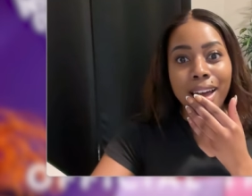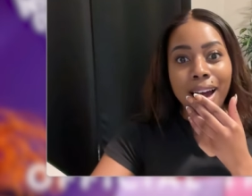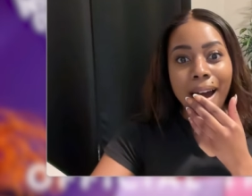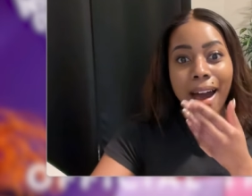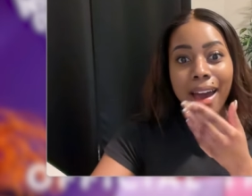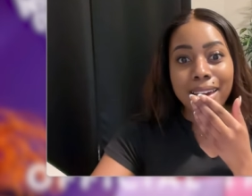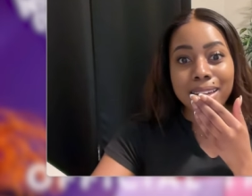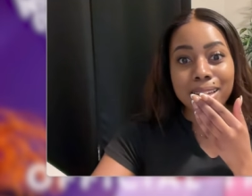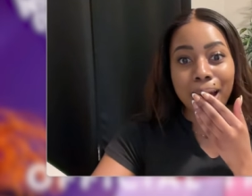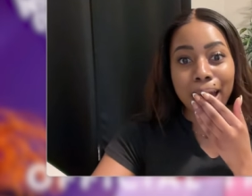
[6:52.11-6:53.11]
I
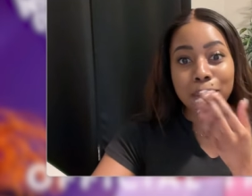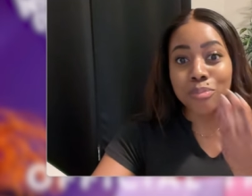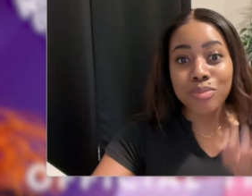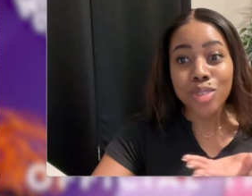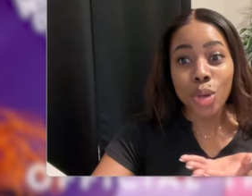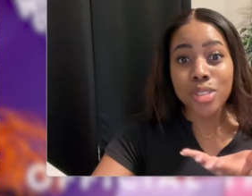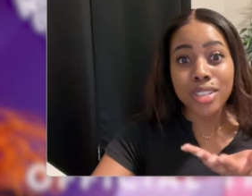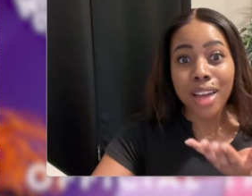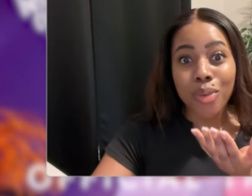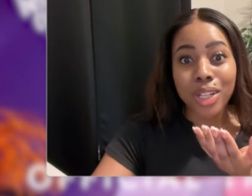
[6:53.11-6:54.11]
I'm noticing
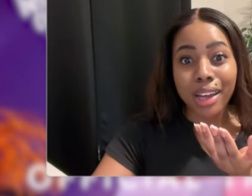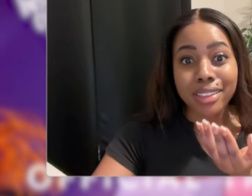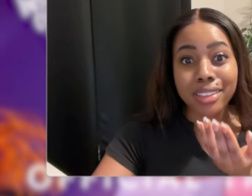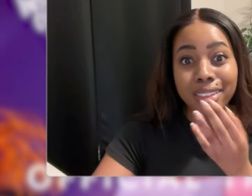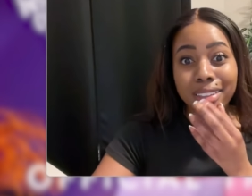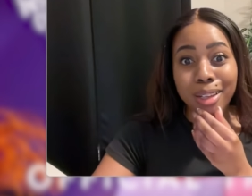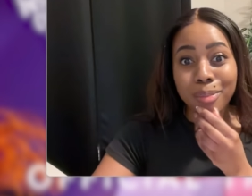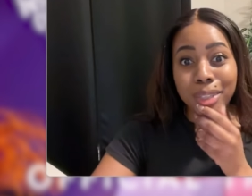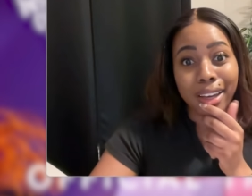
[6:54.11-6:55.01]
that while editing and I'm like,